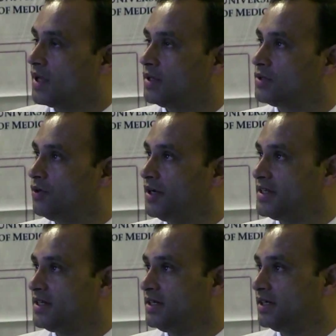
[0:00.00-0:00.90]
So it
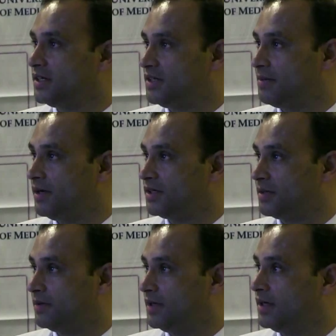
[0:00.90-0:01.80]
is a double
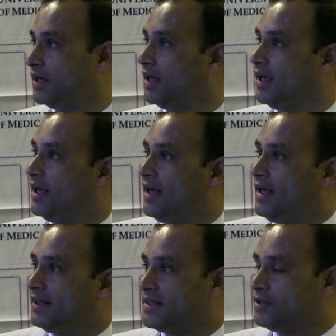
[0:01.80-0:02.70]
trouble.
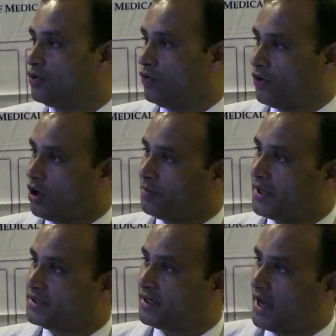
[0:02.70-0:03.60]
This is overall
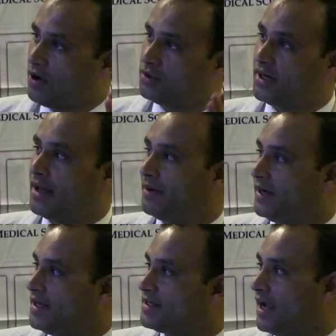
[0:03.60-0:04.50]
picture how the
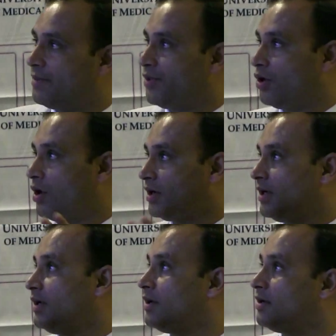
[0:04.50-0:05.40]
diabetes and
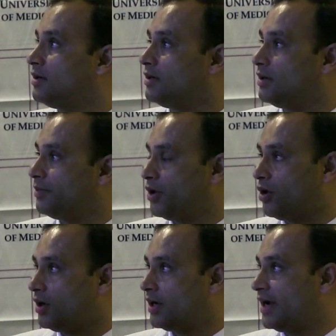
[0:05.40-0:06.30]

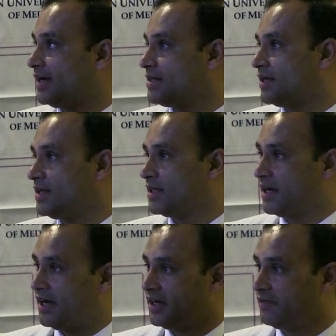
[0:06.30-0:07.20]
periodontitis is
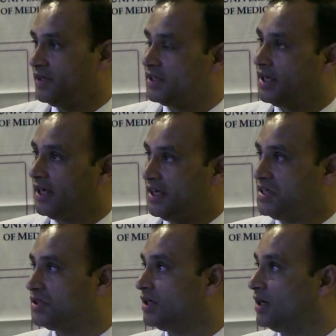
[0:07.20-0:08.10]
related with
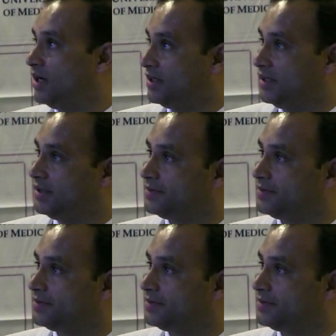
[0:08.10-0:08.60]
each other.